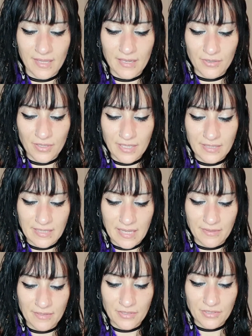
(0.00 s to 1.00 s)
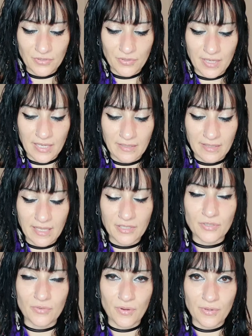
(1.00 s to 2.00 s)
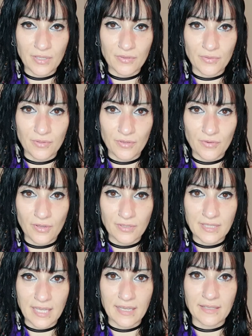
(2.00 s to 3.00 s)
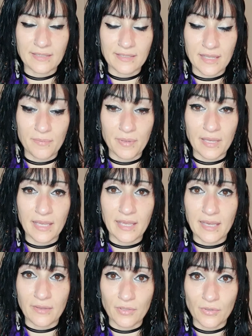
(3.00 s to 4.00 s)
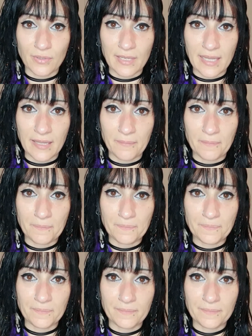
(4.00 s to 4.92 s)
They're looking down at the screen, they're scrolling through the contacts, they're picking out your name.